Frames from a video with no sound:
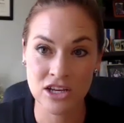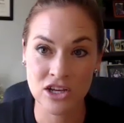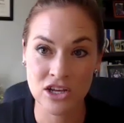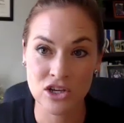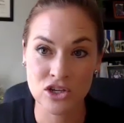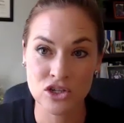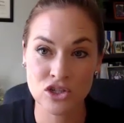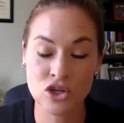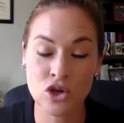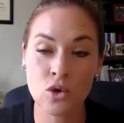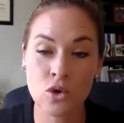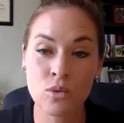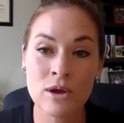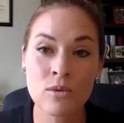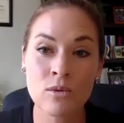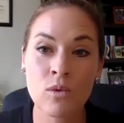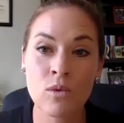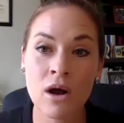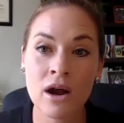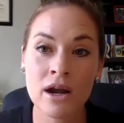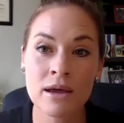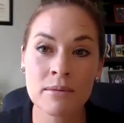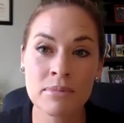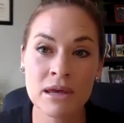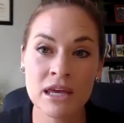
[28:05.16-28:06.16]
So we
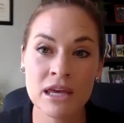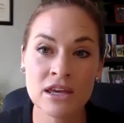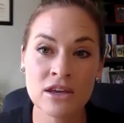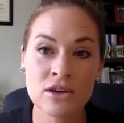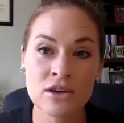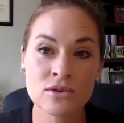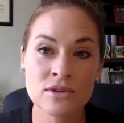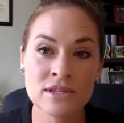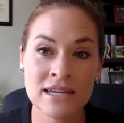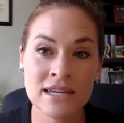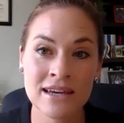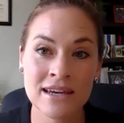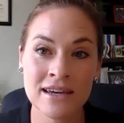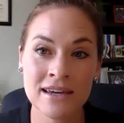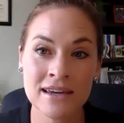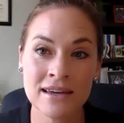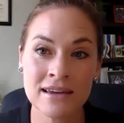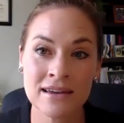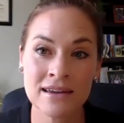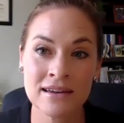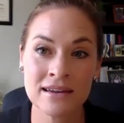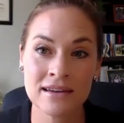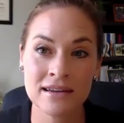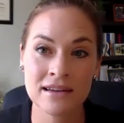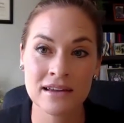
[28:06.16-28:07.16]
want to be
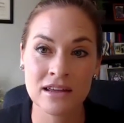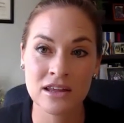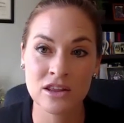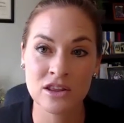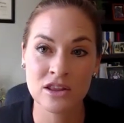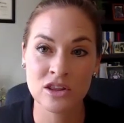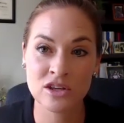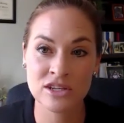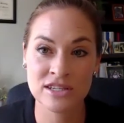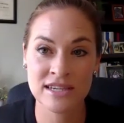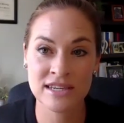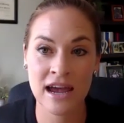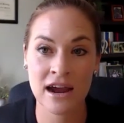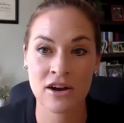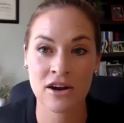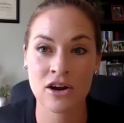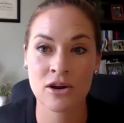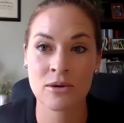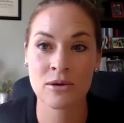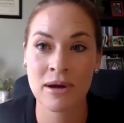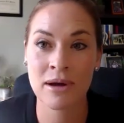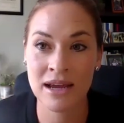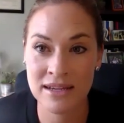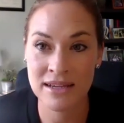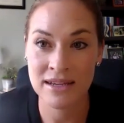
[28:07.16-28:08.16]
using the
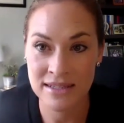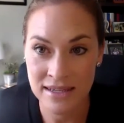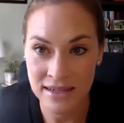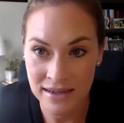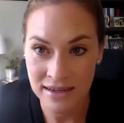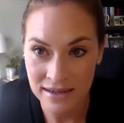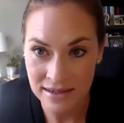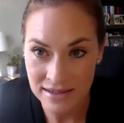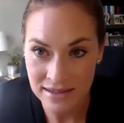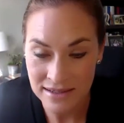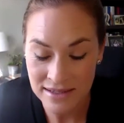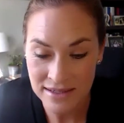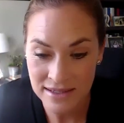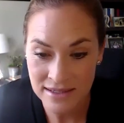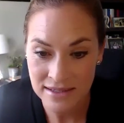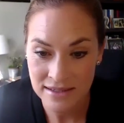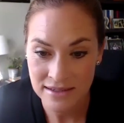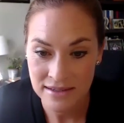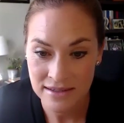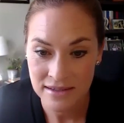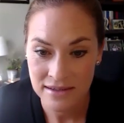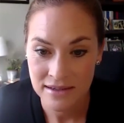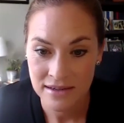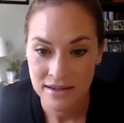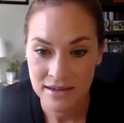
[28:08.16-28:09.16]
Saccharomyces
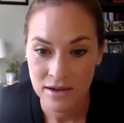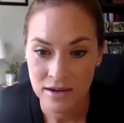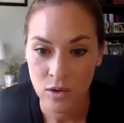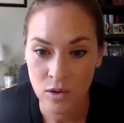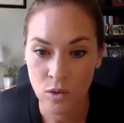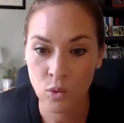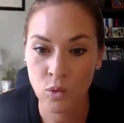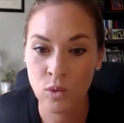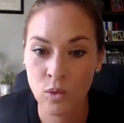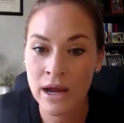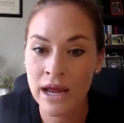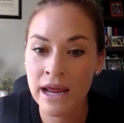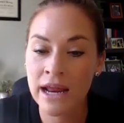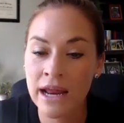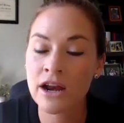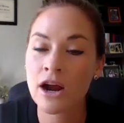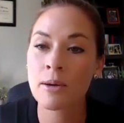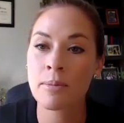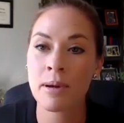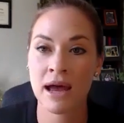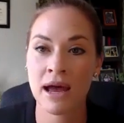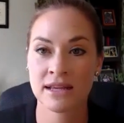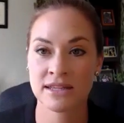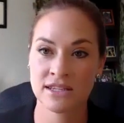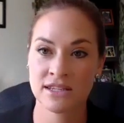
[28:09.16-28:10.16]
when our
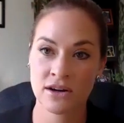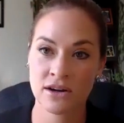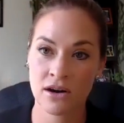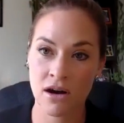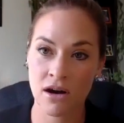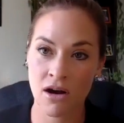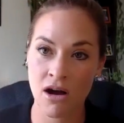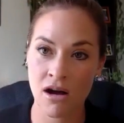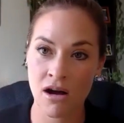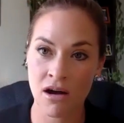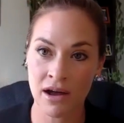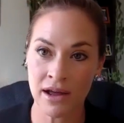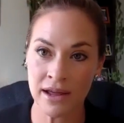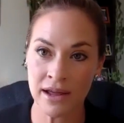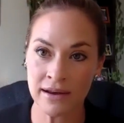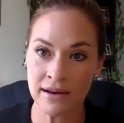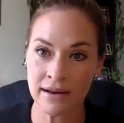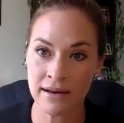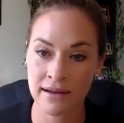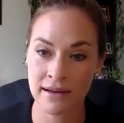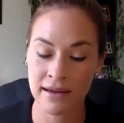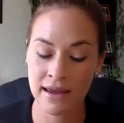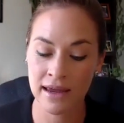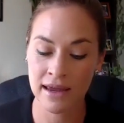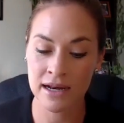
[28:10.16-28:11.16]
pets are on
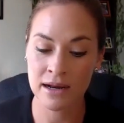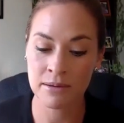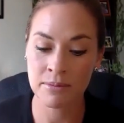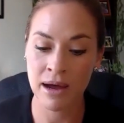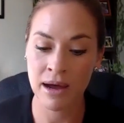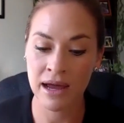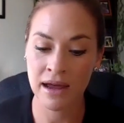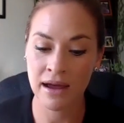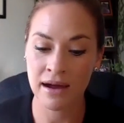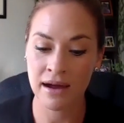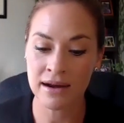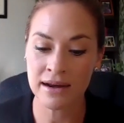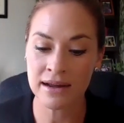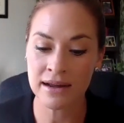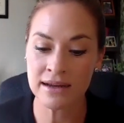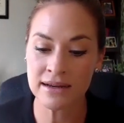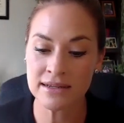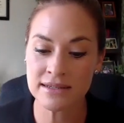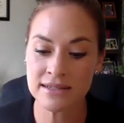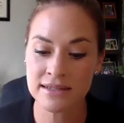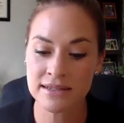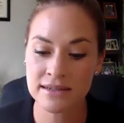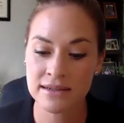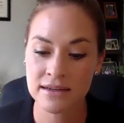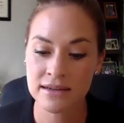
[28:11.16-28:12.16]

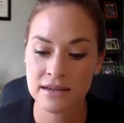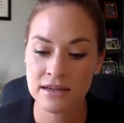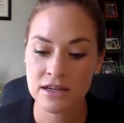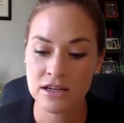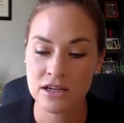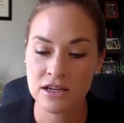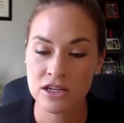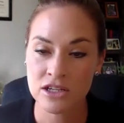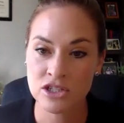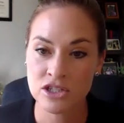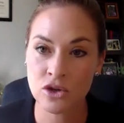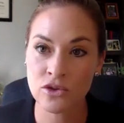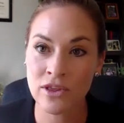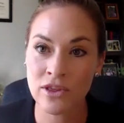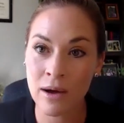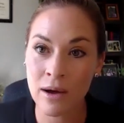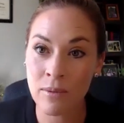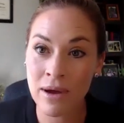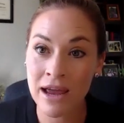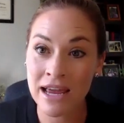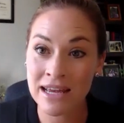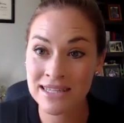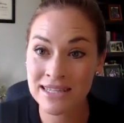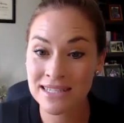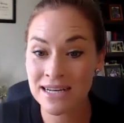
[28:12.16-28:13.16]
antibiotics. So that
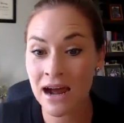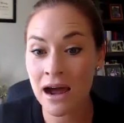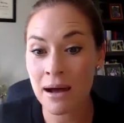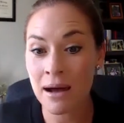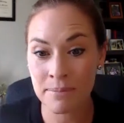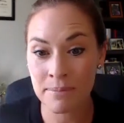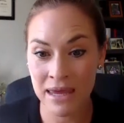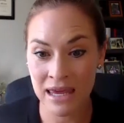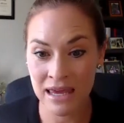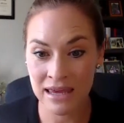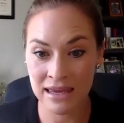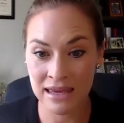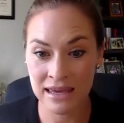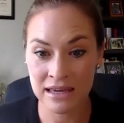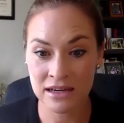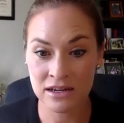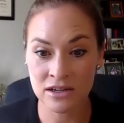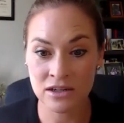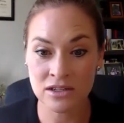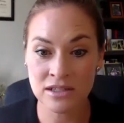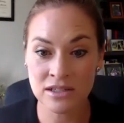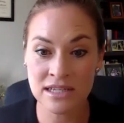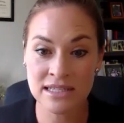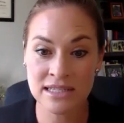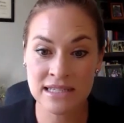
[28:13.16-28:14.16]
way it's not being
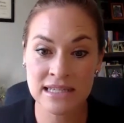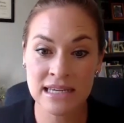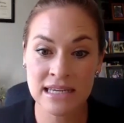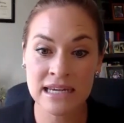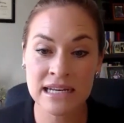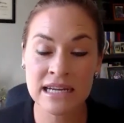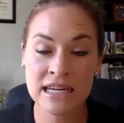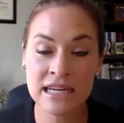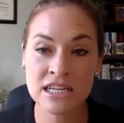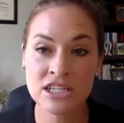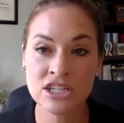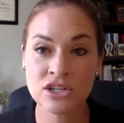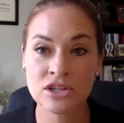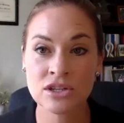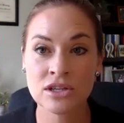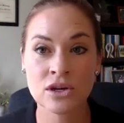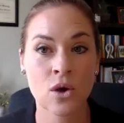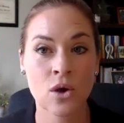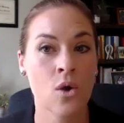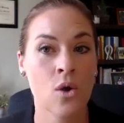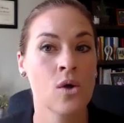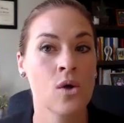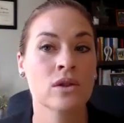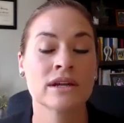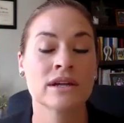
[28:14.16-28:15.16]
killed. It's getting to the
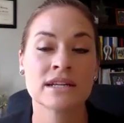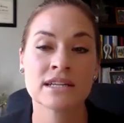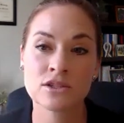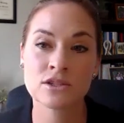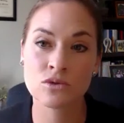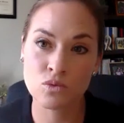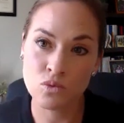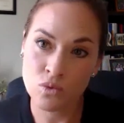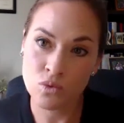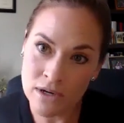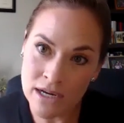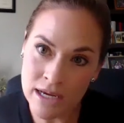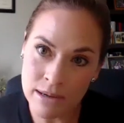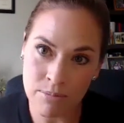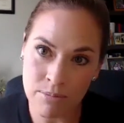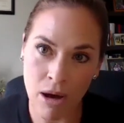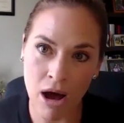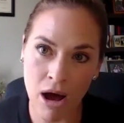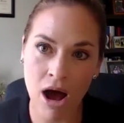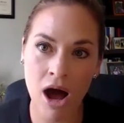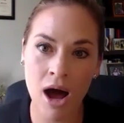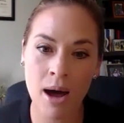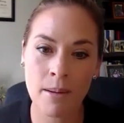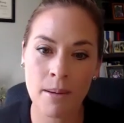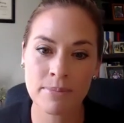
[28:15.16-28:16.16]
colon. It's
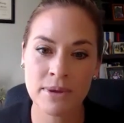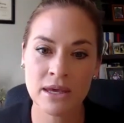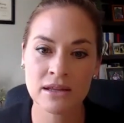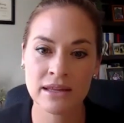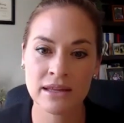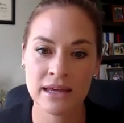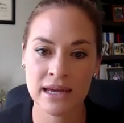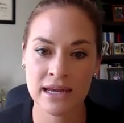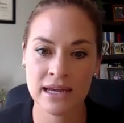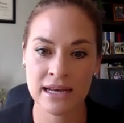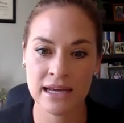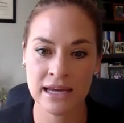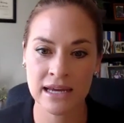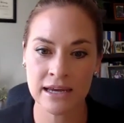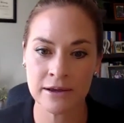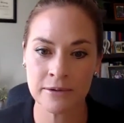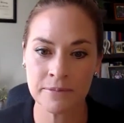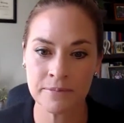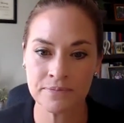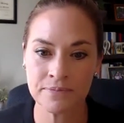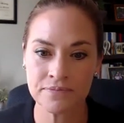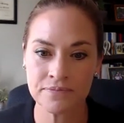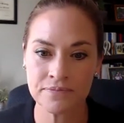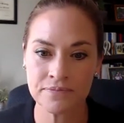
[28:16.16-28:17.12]
repopulating